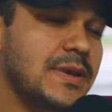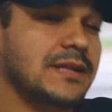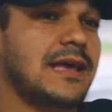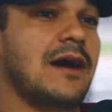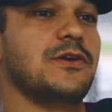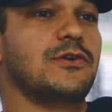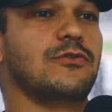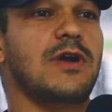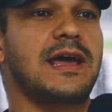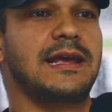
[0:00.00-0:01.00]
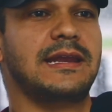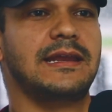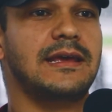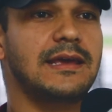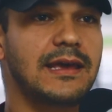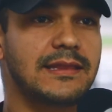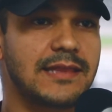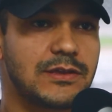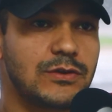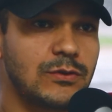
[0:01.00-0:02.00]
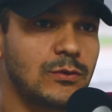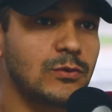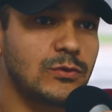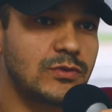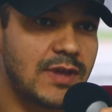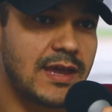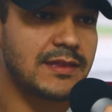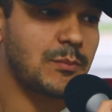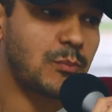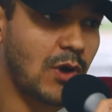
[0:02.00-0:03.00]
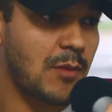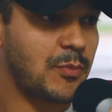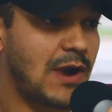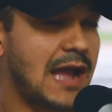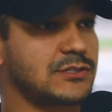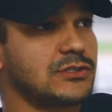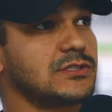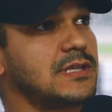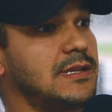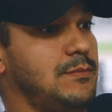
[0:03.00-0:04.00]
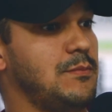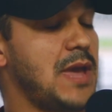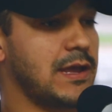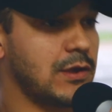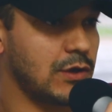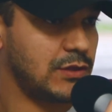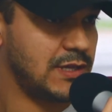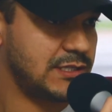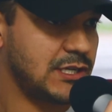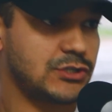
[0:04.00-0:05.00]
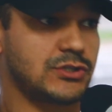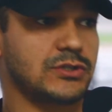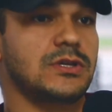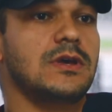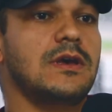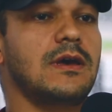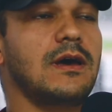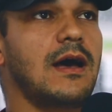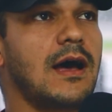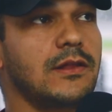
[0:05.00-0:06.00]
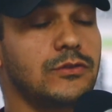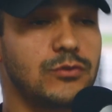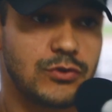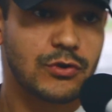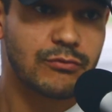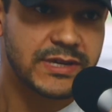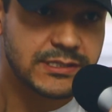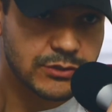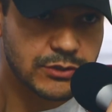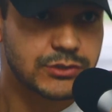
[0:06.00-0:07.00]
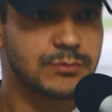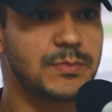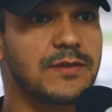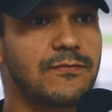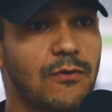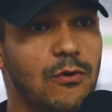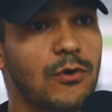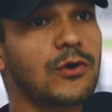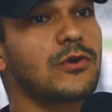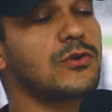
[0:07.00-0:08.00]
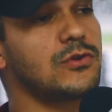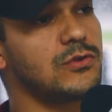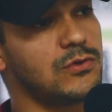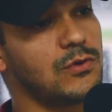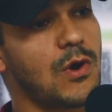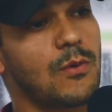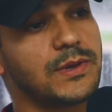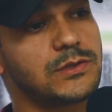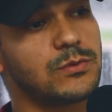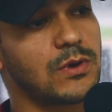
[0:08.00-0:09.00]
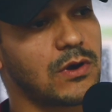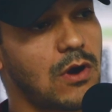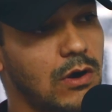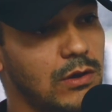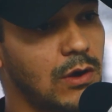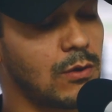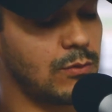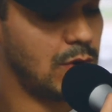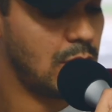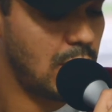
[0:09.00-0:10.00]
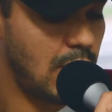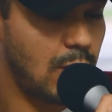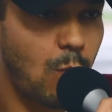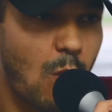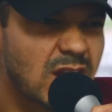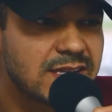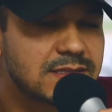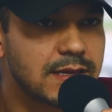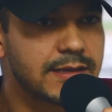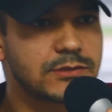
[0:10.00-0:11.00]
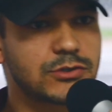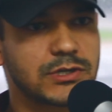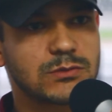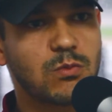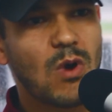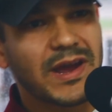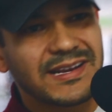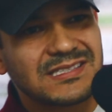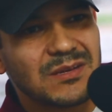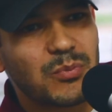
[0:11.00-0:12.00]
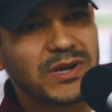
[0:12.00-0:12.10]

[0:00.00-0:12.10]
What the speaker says: build out your credit and that you take the proper actions and make good decisions. Do your research before you go into a car loan. What is the interest? What is the